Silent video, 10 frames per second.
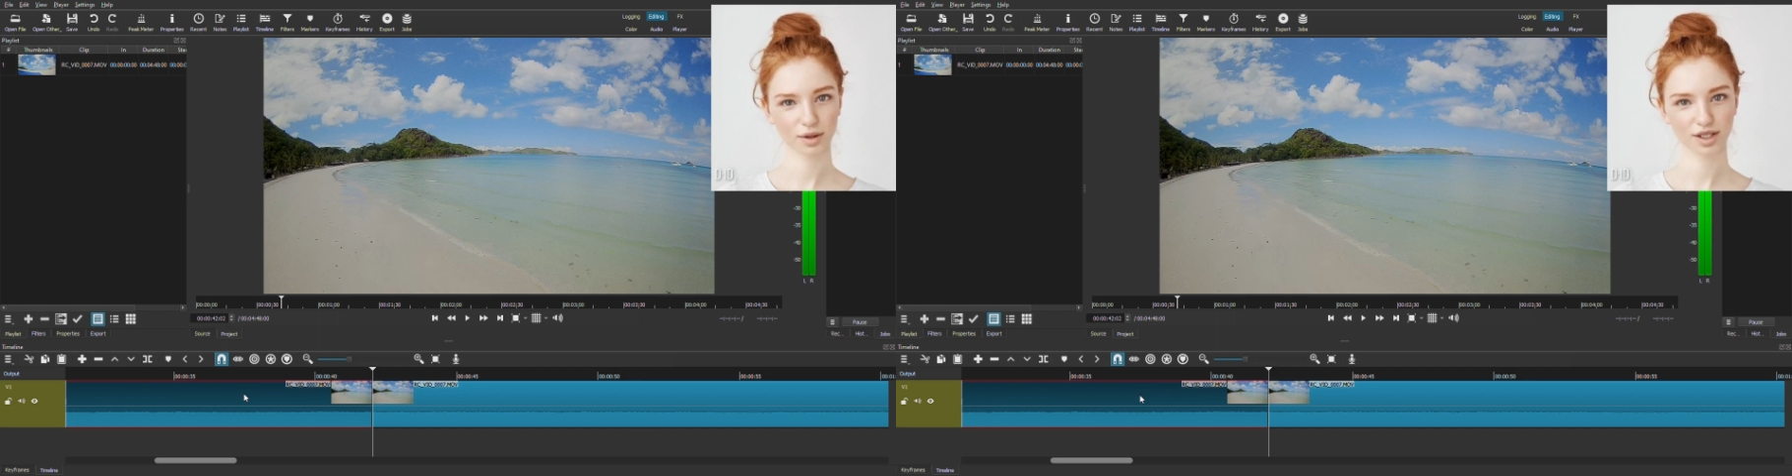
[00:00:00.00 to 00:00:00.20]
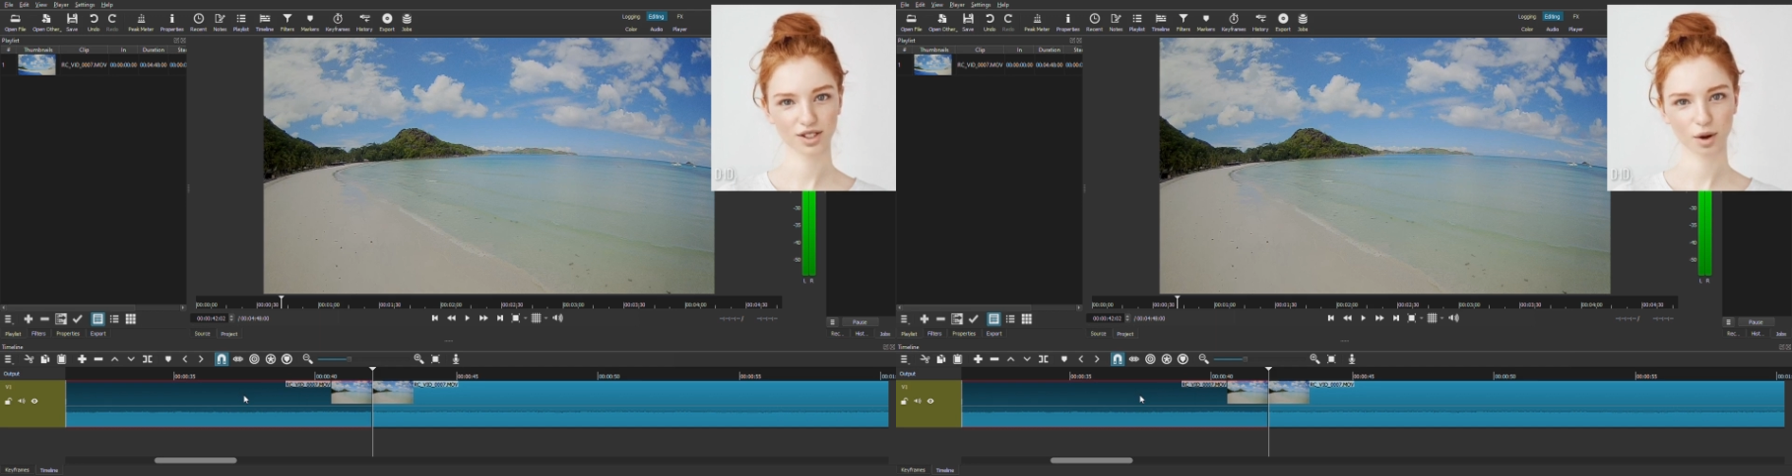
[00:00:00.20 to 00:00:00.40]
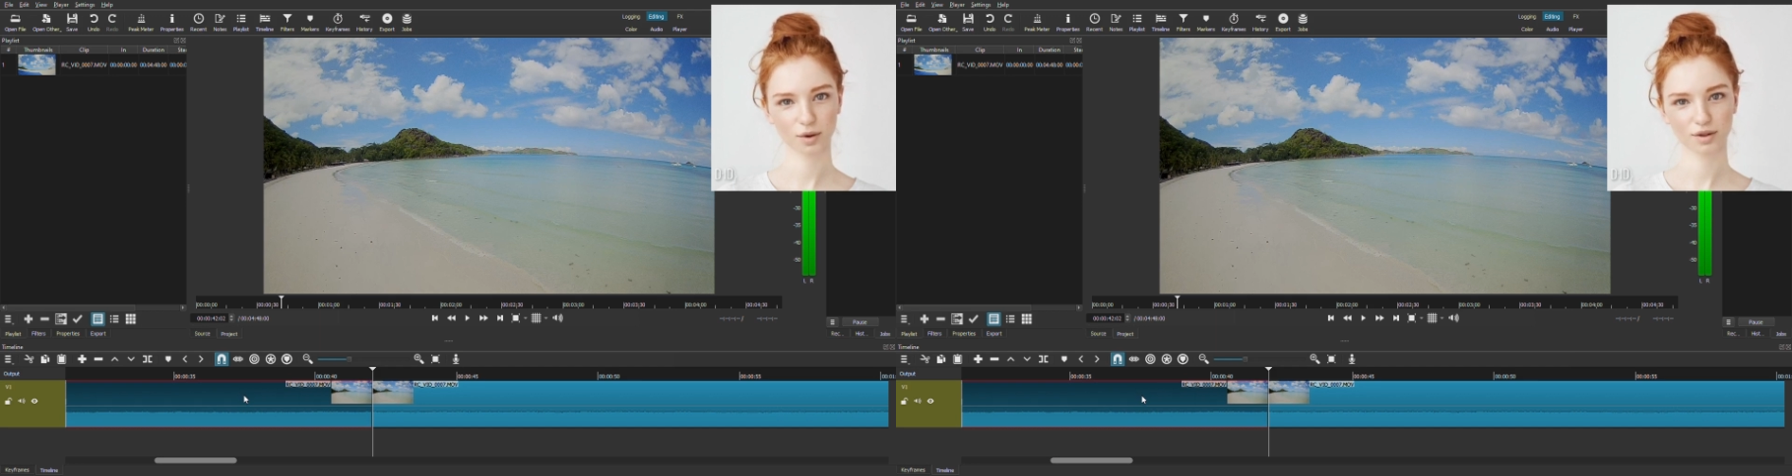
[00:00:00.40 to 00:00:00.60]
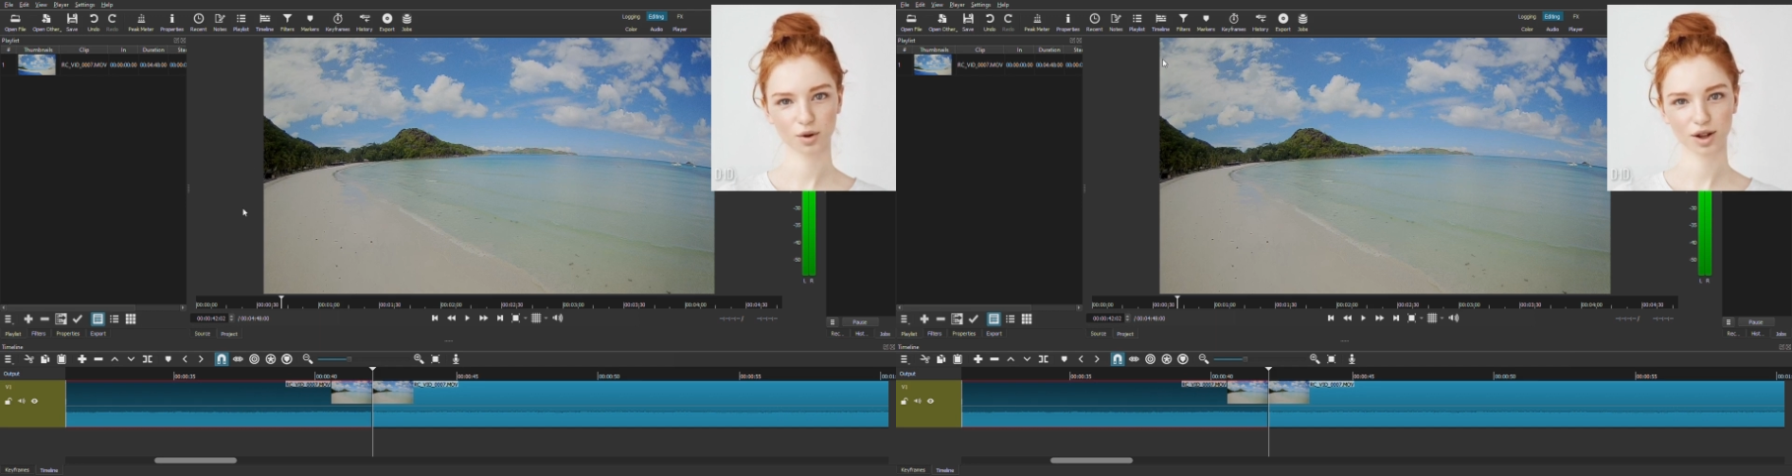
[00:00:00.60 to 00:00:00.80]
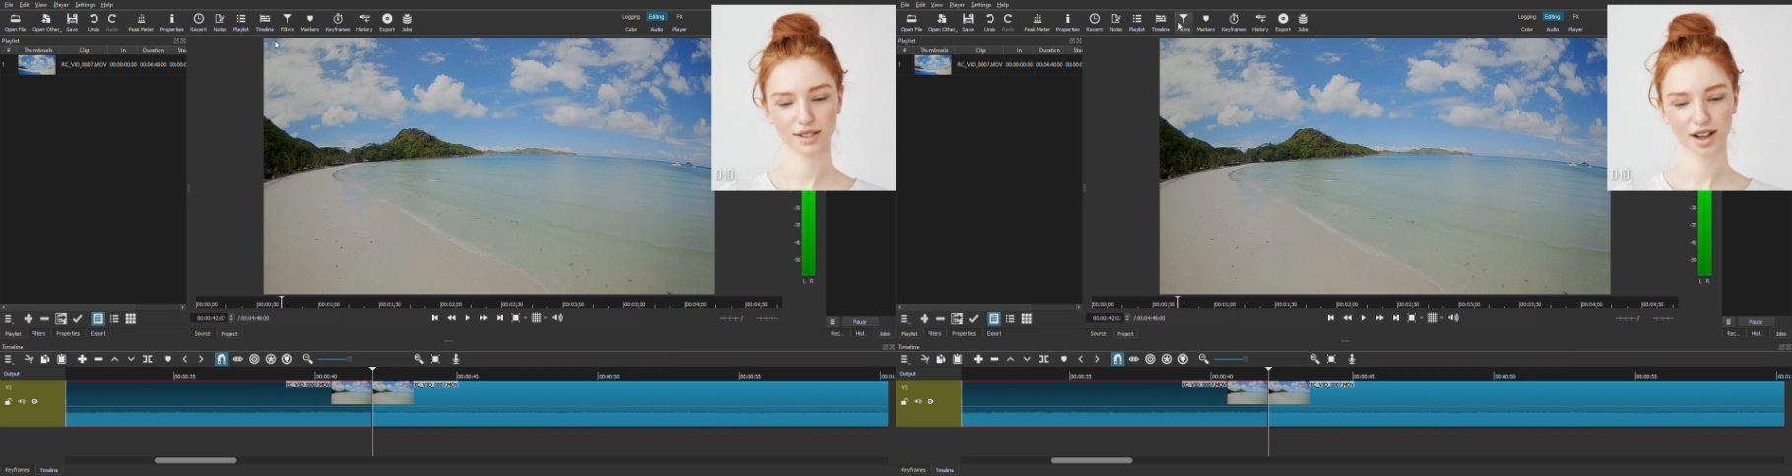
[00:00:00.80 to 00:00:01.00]
on the top of
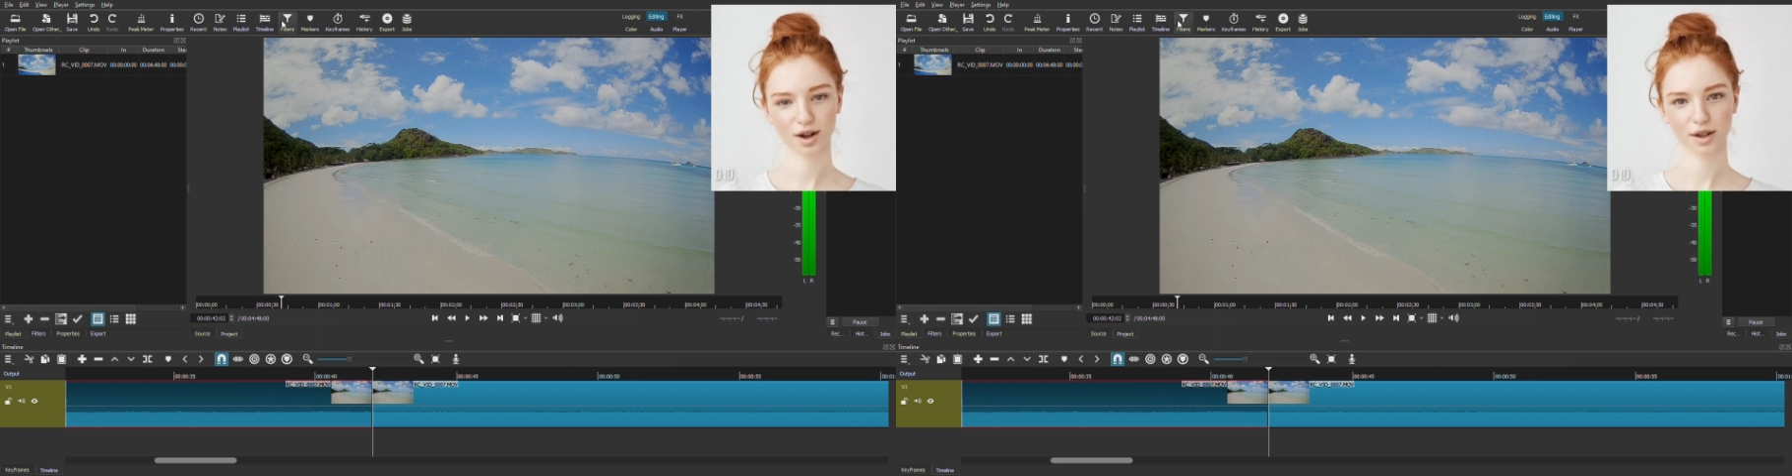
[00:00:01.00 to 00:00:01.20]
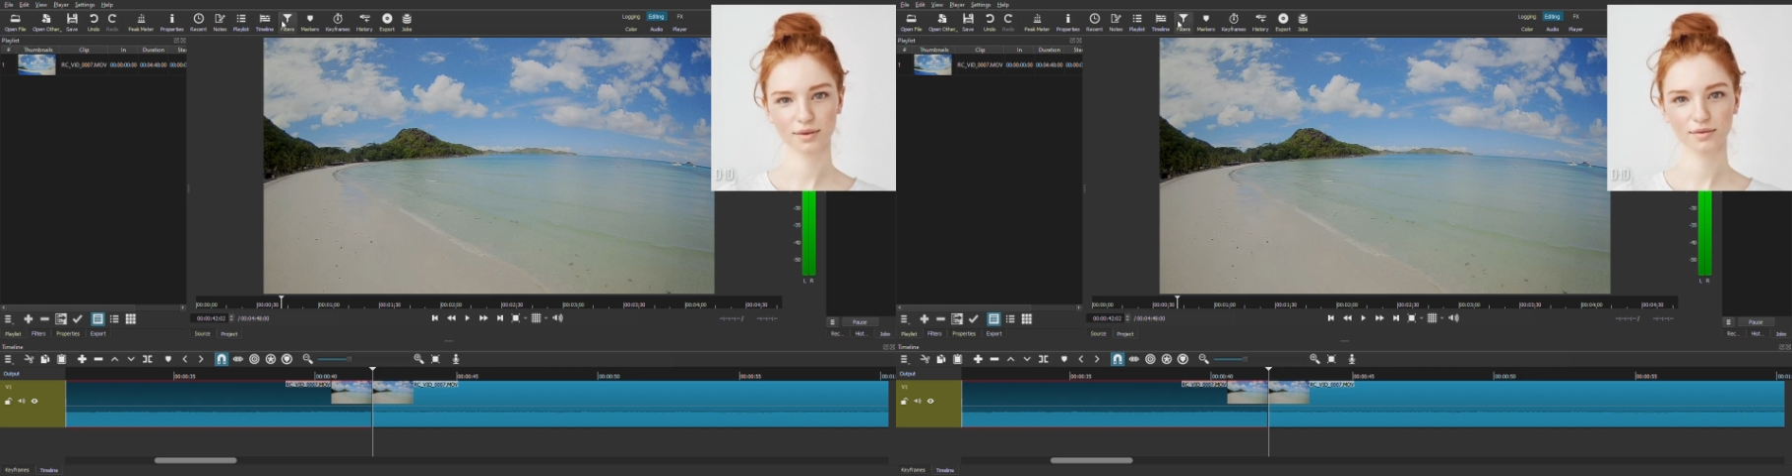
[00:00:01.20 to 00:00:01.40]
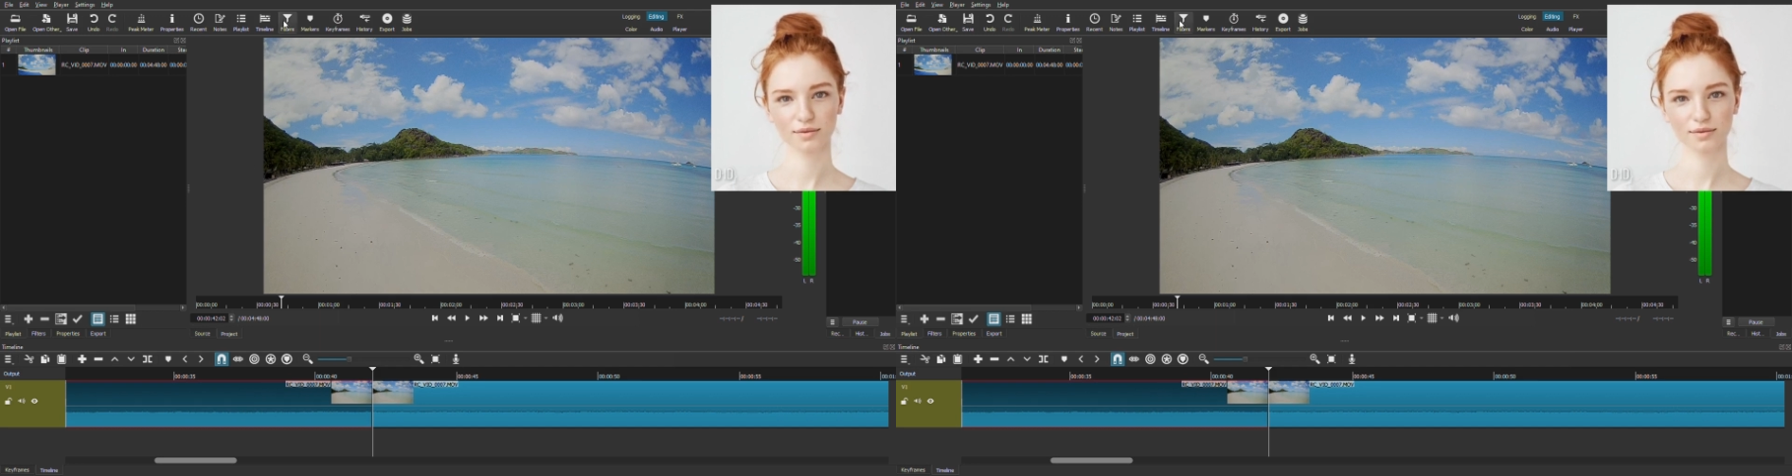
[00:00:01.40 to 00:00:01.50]
the window.